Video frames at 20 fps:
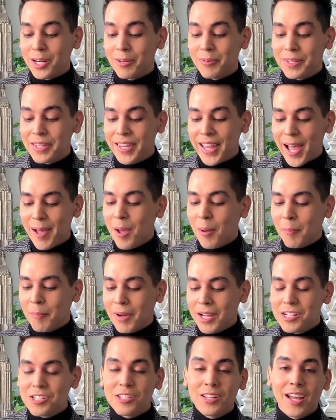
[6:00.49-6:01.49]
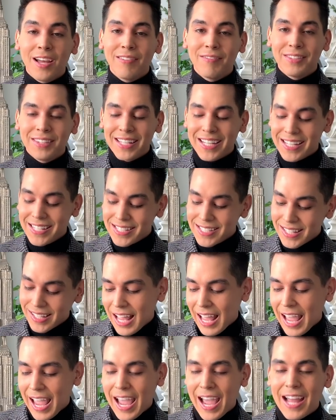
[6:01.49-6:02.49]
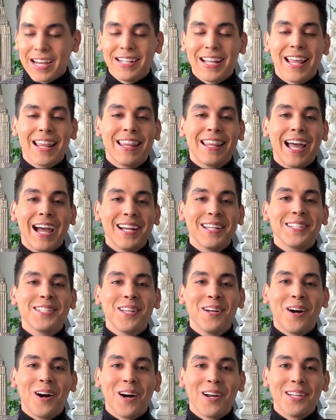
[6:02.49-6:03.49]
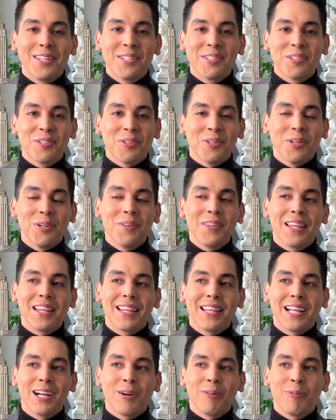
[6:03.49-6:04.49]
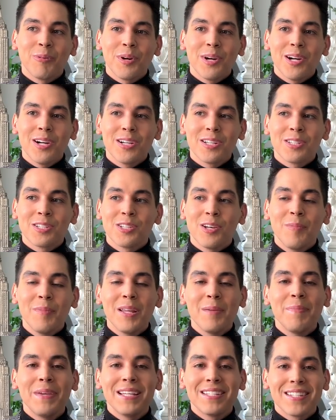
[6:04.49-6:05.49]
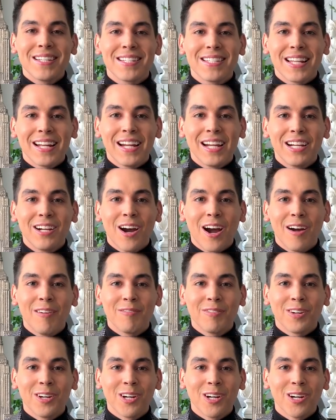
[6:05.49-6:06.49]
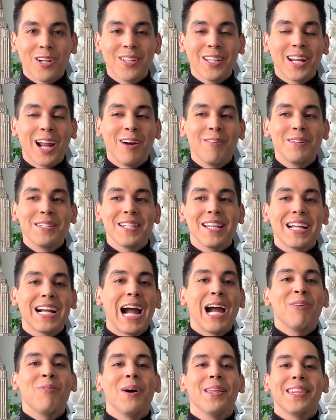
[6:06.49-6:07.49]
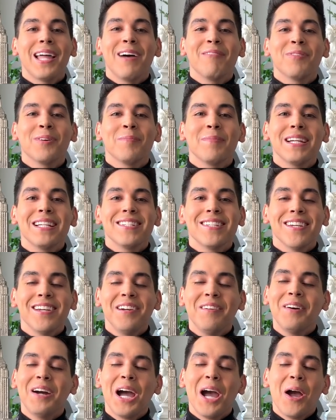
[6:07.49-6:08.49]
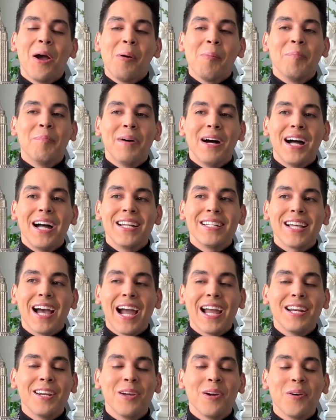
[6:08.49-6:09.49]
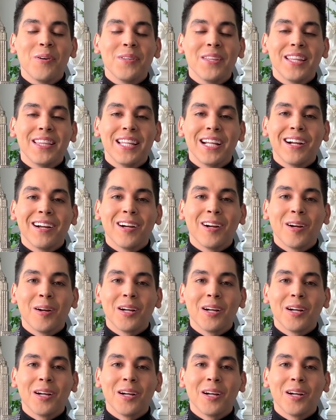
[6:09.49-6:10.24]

with them. Much love, Liz. And that is the honest truth. There were so many pieces that I got for her that I was like, I want that for me too but I know that they're